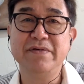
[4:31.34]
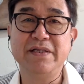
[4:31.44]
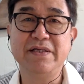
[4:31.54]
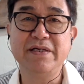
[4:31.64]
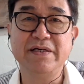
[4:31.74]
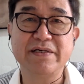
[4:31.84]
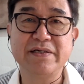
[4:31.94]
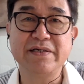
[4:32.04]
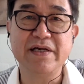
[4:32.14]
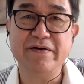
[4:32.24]
but
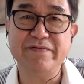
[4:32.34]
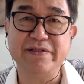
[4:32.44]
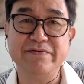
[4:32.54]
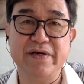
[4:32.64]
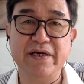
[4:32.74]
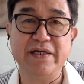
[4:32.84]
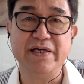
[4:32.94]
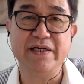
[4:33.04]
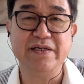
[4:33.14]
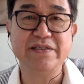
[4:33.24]
we're
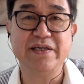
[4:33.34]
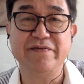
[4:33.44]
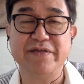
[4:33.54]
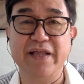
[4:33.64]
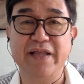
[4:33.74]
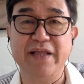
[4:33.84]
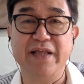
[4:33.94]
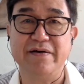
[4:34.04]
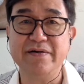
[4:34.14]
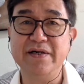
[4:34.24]
in a state of
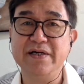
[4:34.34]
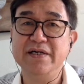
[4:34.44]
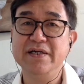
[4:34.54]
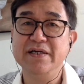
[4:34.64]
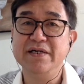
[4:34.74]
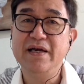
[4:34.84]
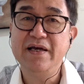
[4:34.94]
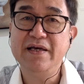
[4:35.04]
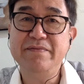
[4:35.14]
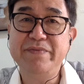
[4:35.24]
denial.
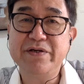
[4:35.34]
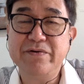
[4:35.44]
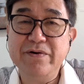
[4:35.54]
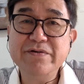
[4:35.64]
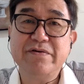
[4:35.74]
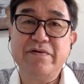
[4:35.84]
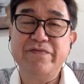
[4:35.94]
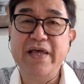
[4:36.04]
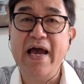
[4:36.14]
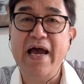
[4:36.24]
And because
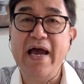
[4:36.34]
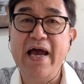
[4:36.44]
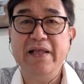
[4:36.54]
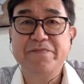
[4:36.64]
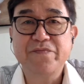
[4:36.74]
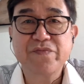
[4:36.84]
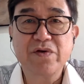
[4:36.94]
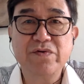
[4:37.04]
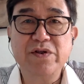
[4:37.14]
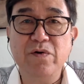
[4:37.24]
of that,
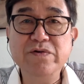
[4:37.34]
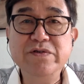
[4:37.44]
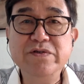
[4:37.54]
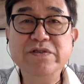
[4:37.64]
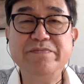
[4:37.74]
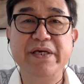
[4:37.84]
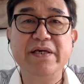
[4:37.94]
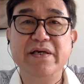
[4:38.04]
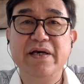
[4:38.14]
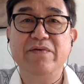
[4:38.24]
we don't
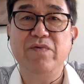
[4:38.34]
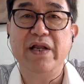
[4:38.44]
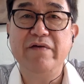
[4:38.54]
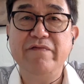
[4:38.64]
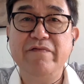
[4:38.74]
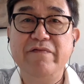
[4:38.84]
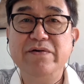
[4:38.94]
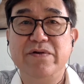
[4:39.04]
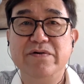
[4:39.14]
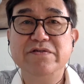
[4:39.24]
speak, and whatever
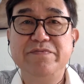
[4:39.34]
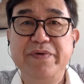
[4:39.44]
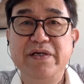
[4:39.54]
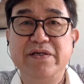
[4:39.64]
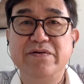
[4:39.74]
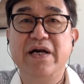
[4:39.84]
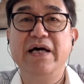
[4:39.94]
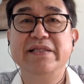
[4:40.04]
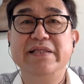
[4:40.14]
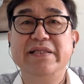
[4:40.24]
you don't speak, you
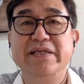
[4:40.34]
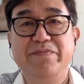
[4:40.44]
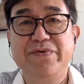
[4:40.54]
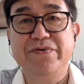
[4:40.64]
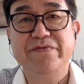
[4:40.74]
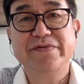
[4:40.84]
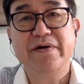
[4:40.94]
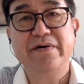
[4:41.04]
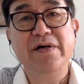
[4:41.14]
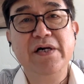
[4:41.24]
can't improve.
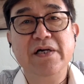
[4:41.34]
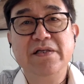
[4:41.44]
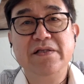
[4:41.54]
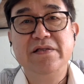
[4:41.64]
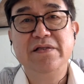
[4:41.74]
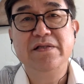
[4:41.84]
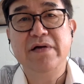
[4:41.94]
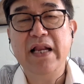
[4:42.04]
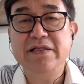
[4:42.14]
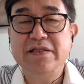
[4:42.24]
So the
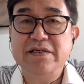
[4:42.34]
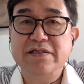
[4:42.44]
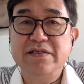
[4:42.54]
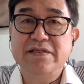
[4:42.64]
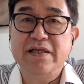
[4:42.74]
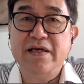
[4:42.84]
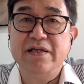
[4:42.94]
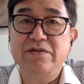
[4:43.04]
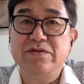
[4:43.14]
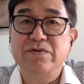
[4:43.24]
reality is that
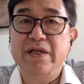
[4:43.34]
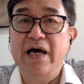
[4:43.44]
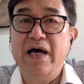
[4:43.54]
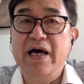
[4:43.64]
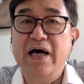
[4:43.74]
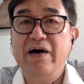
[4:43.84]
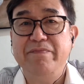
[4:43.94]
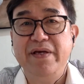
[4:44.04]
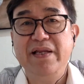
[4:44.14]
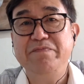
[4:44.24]
there are 2.5
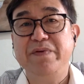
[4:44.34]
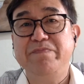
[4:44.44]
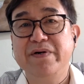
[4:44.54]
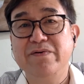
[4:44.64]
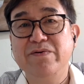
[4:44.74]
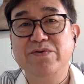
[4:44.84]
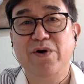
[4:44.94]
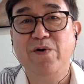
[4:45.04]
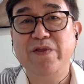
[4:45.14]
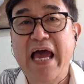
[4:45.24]
billion people who
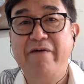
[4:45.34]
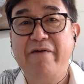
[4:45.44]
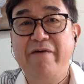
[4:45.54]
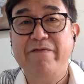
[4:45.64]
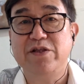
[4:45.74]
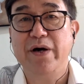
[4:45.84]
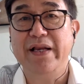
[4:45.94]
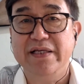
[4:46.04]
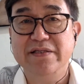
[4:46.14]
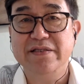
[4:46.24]
don't have a
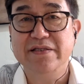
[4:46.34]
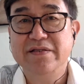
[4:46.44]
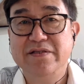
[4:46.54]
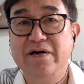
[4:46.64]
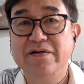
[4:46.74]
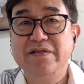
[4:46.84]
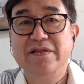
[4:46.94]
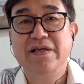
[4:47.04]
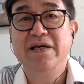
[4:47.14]
toilet, not